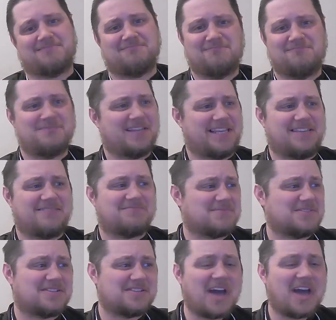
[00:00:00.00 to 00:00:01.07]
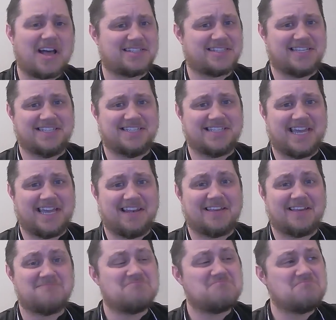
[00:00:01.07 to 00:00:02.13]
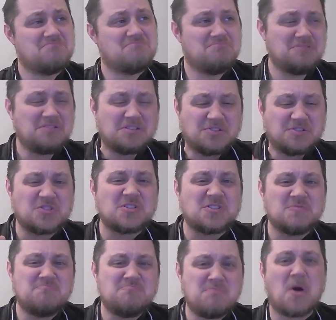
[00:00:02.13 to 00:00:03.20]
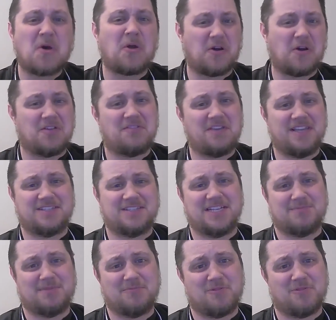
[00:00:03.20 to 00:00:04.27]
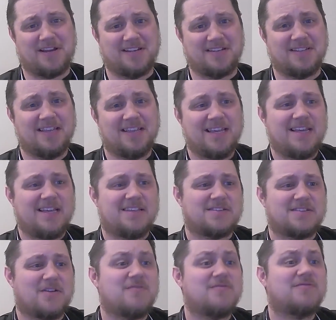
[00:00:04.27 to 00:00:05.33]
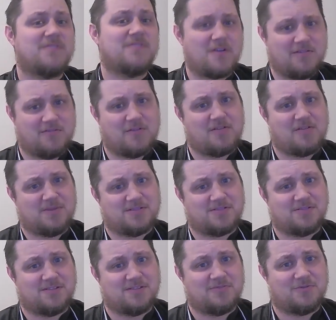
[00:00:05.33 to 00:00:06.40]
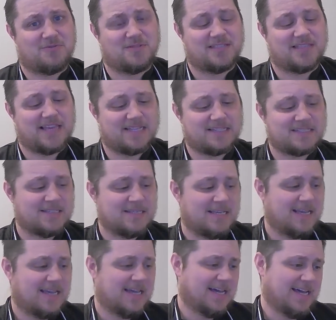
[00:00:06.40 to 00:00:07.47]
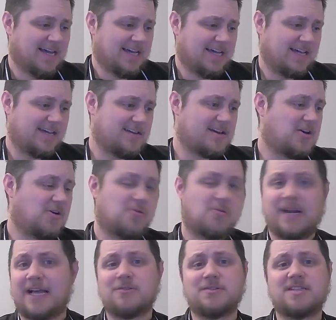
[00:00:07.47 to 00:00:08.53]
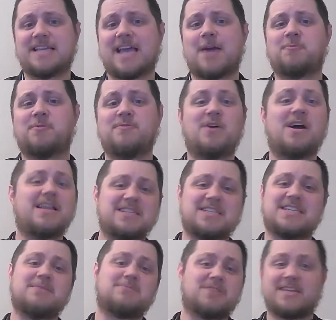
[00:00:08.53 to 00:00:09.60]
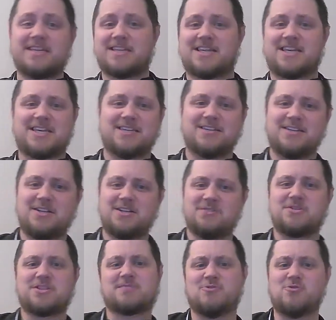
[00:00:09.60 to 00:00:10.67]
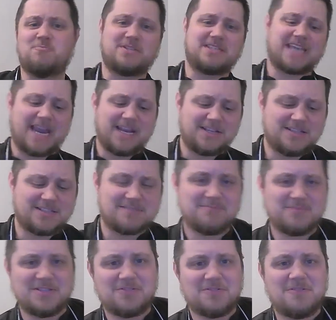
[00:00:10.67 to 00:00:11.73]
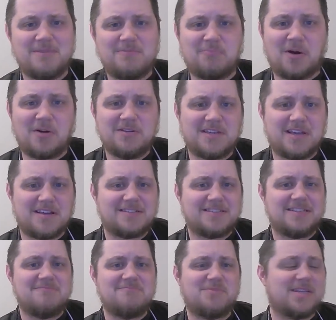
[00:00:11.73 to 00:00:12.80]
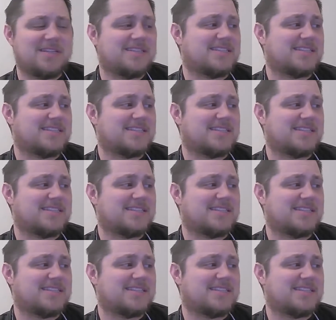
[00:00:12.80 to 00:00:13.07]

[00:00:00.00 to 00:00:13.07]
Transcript: like, castings there, like, just spot on. I think it's going to be brilliant. So, very, very much looking forward to that. What else has happened? Well, it seems like, you know, small potatoes. I've been doing my podcasting, but